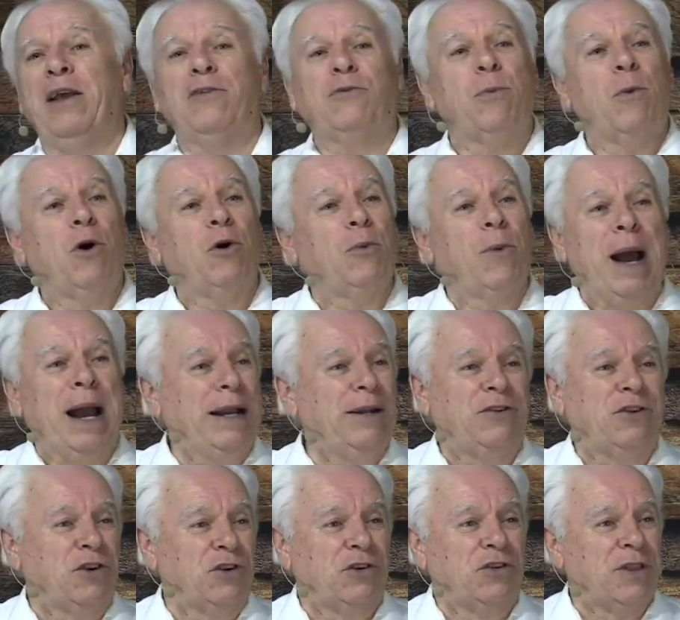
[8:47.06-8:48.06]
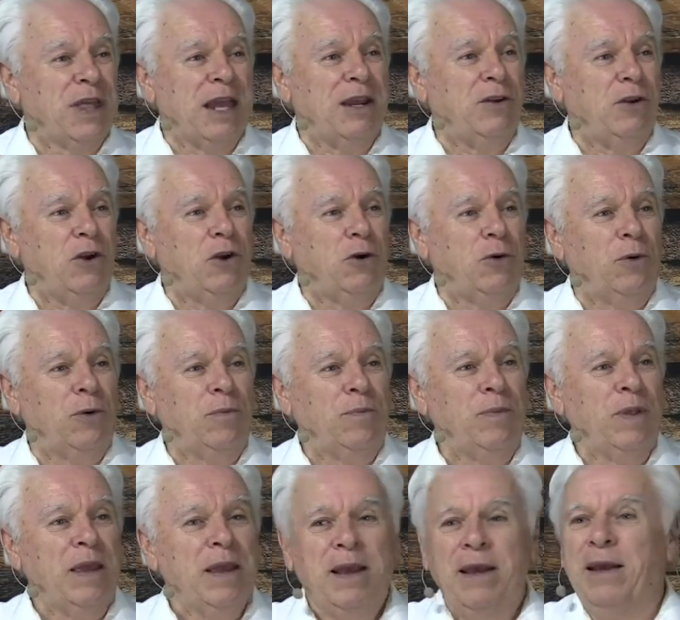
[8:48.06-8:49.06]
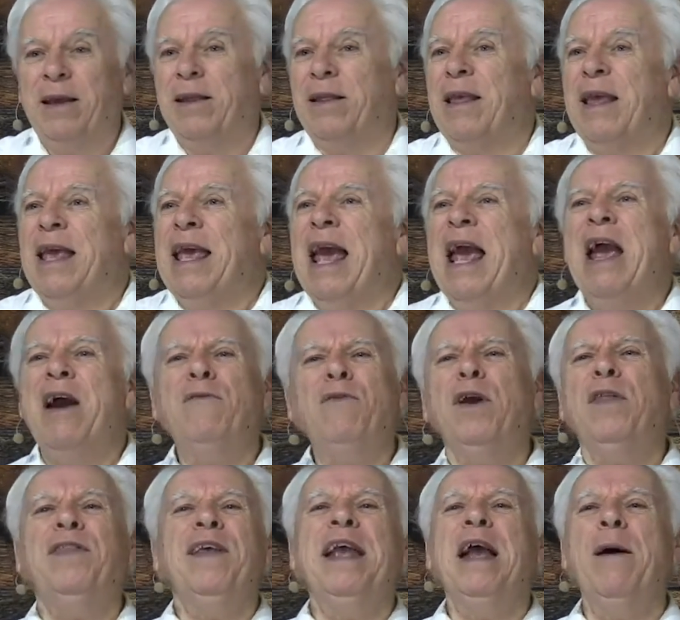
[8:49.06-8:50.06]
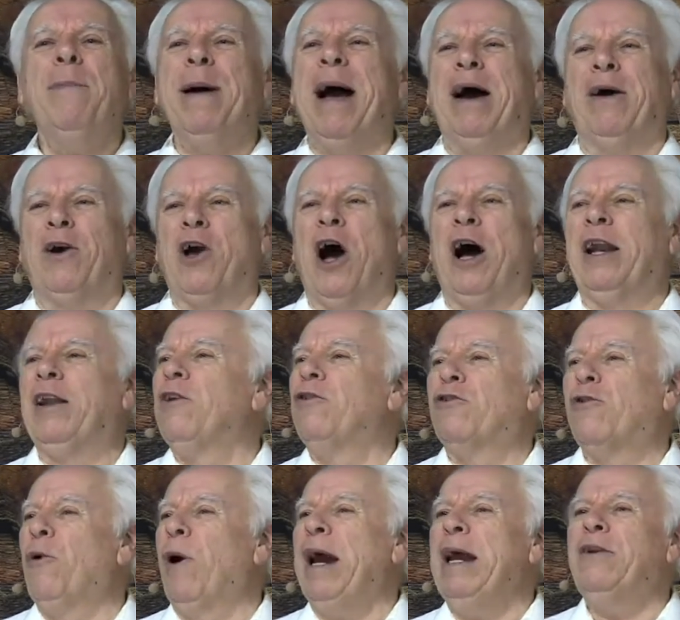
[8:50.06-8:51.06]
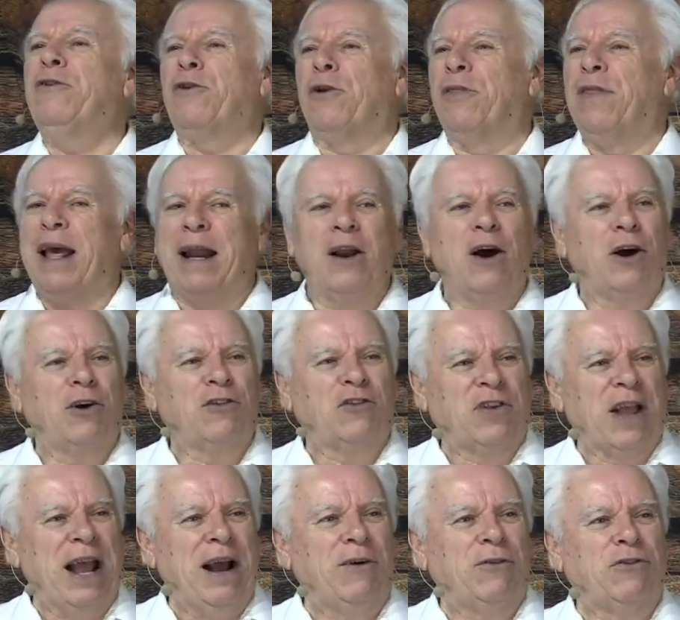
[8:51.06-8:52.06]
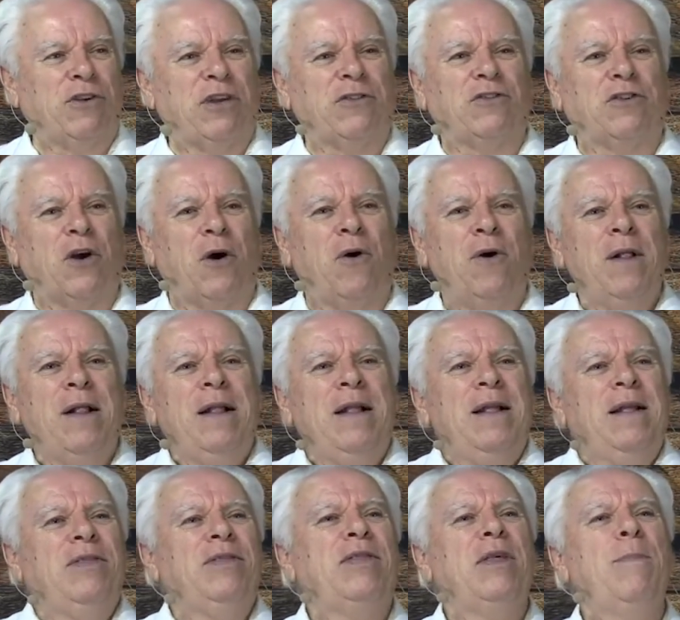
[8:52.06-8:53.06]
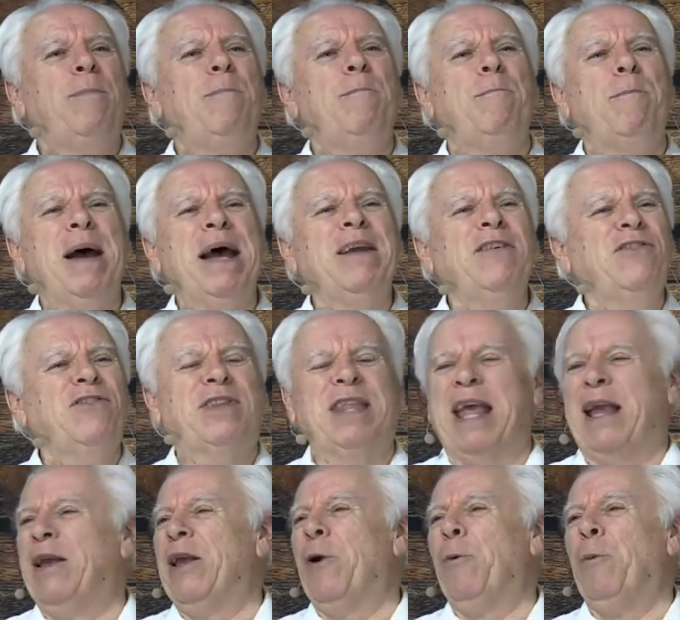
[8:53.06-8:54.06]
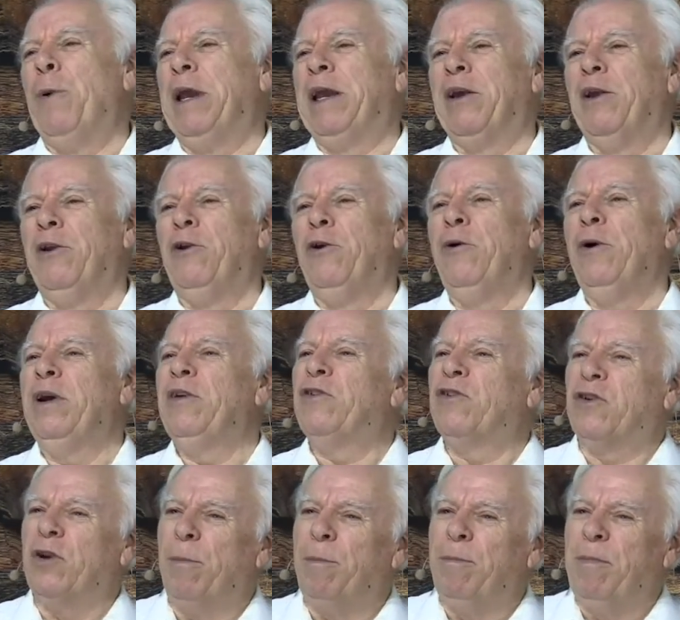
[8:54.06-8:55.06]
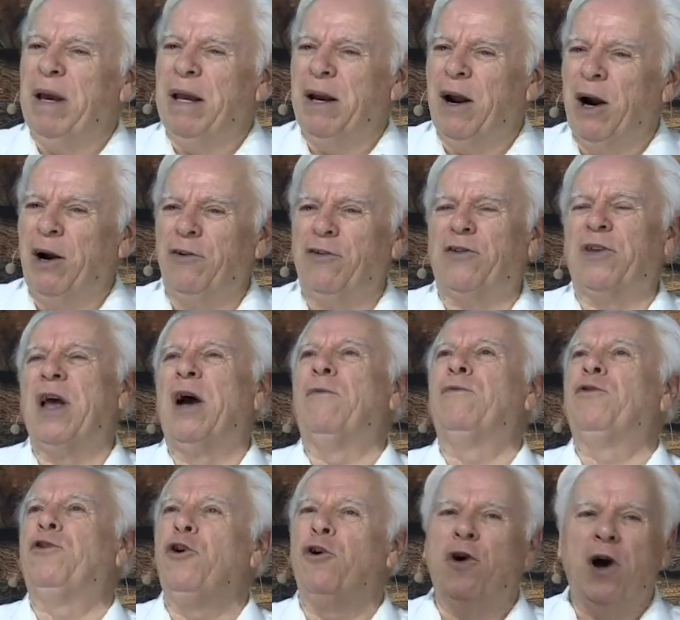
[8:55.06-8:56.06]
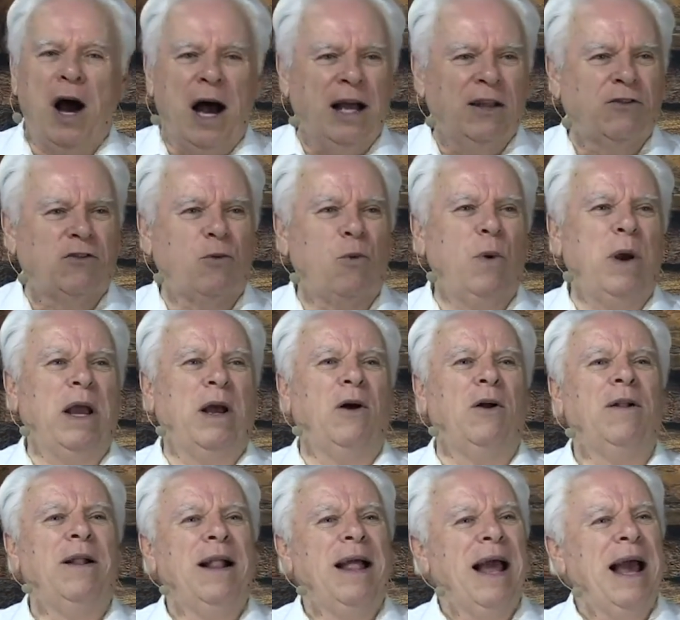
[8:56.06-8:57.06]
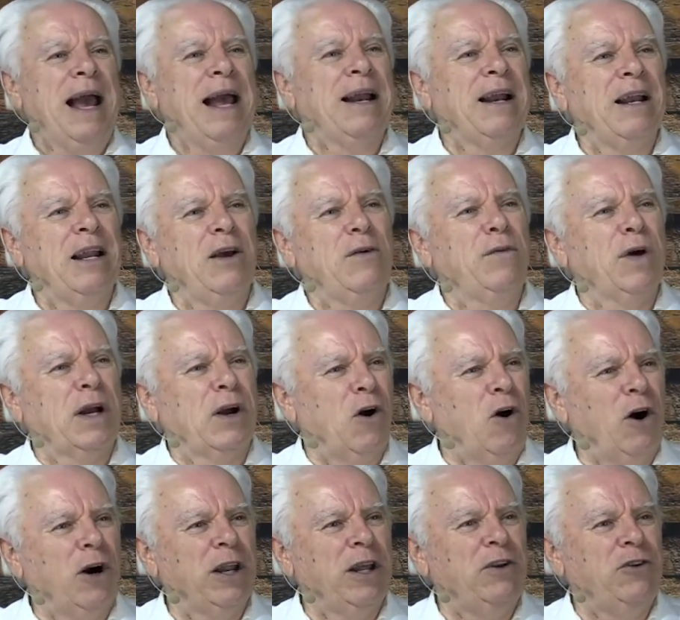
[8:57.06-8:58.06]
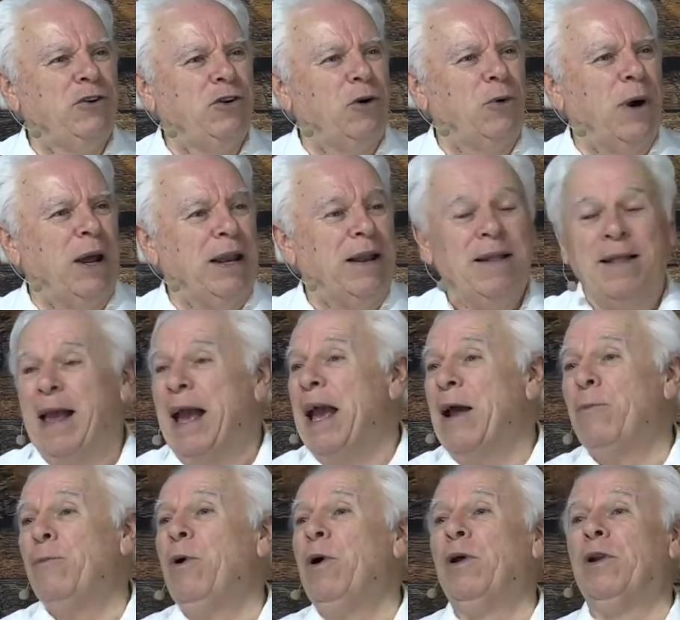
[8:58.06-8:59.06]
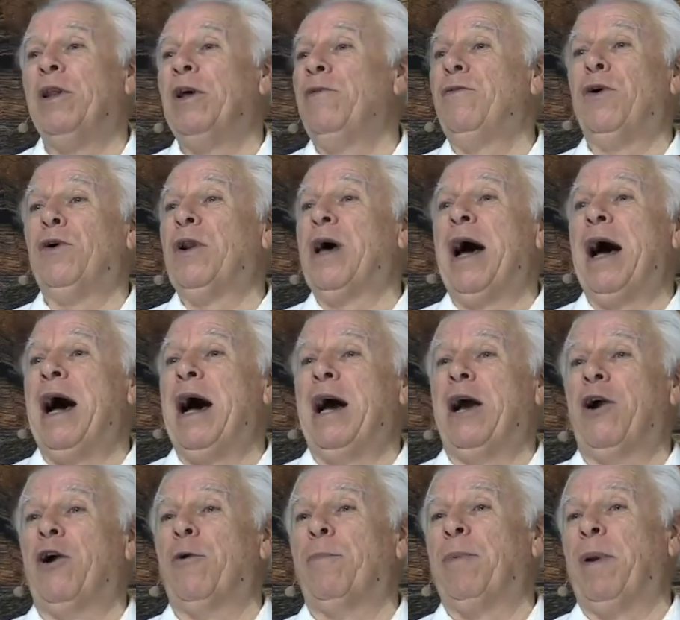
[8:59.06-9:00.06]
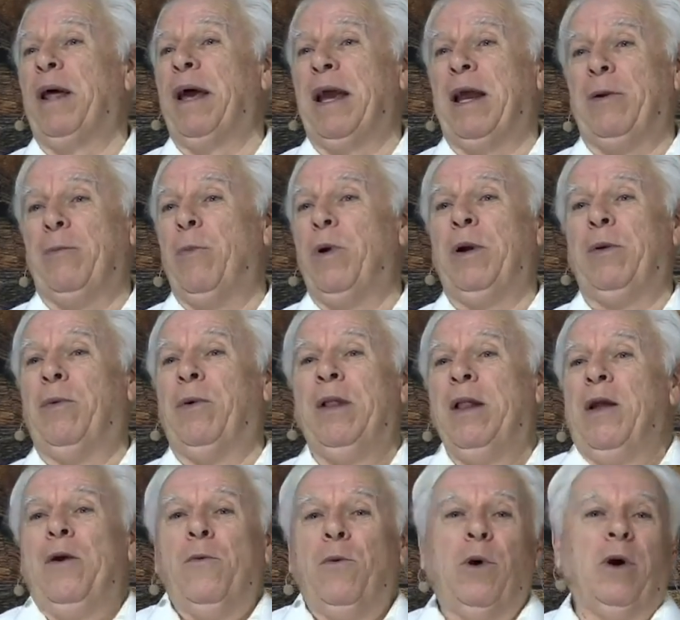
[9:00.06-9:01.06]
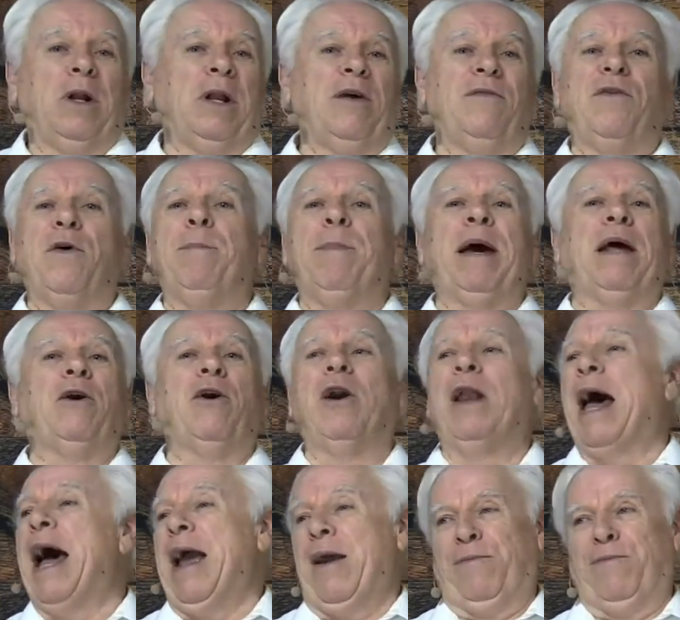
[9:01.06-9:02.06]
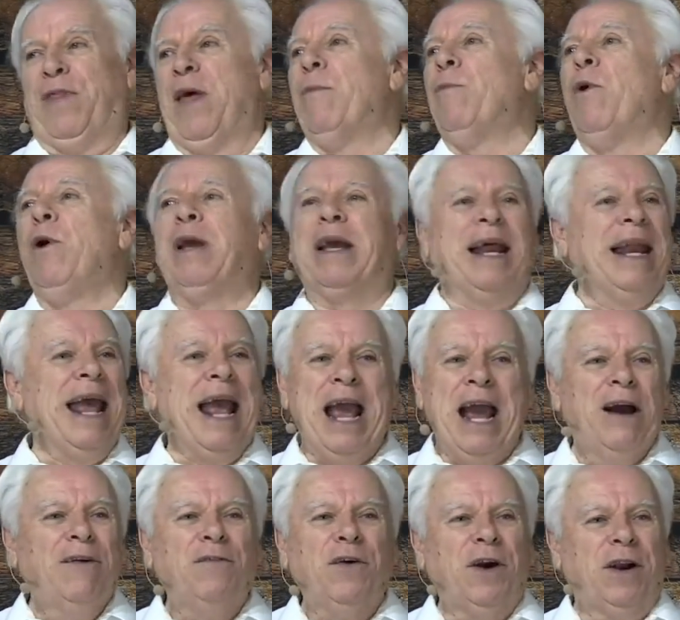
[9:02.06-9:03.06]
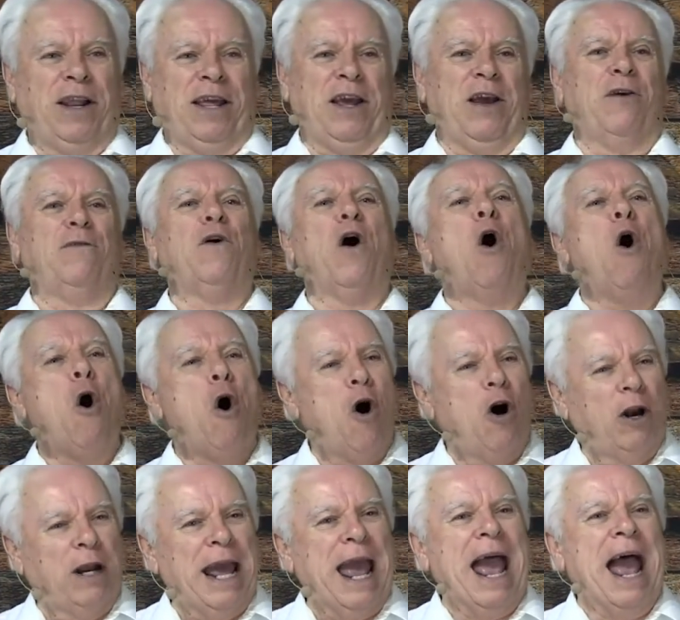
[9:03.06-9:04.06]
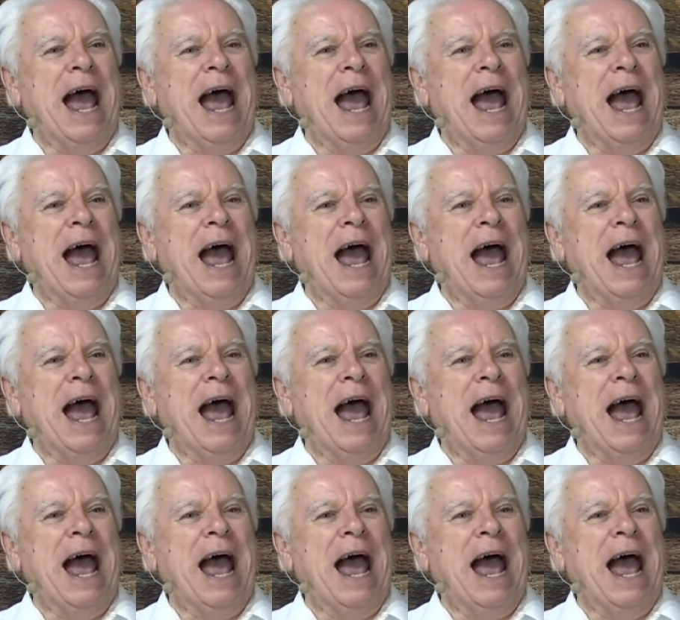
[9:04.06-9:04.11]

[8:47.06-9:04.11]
is more righteous than you. Everything about God is greater than ourselves. And so the best thing that we can do is submit ourselves to God's will and live according to it. And we'll live on a higher plane. We, will live a better life than we could ever live on